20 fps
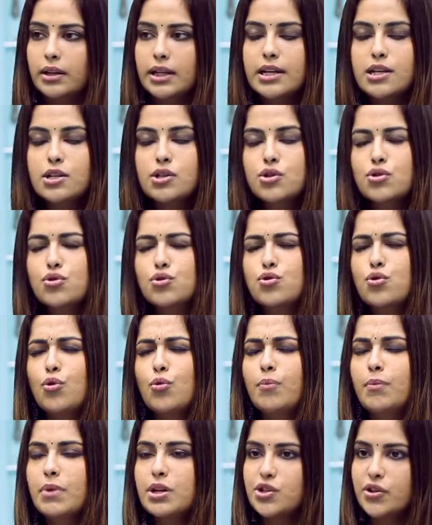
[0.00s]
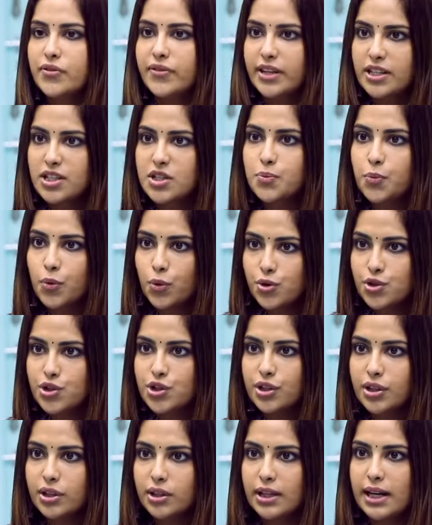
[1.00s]
There is so much of
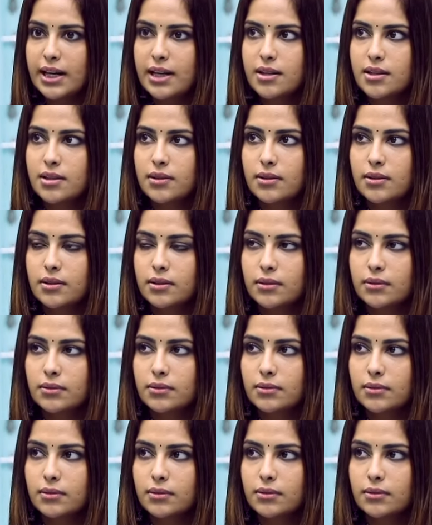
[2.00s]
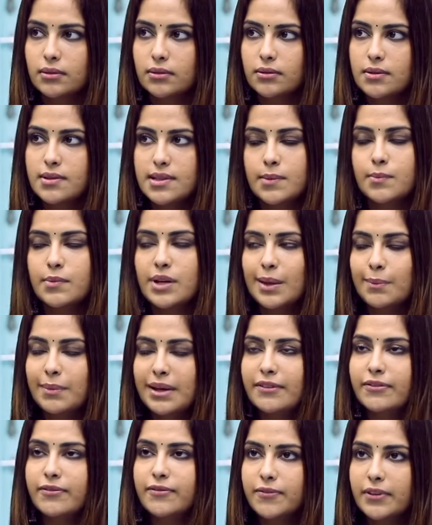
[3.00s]
exposure that
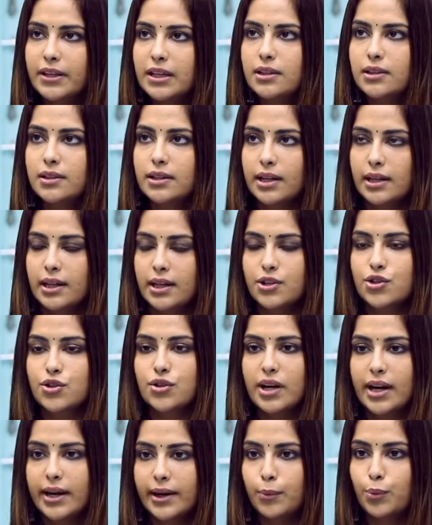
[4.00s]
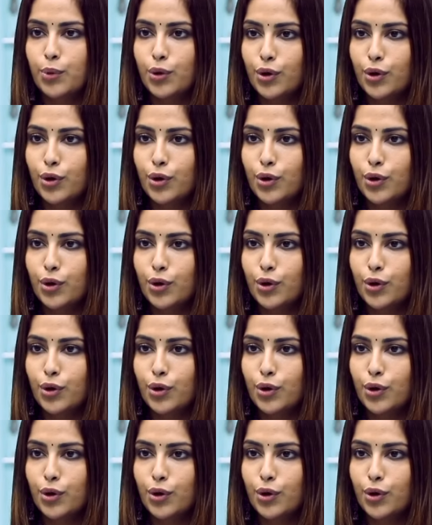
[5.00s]
sometime I feel that I should write a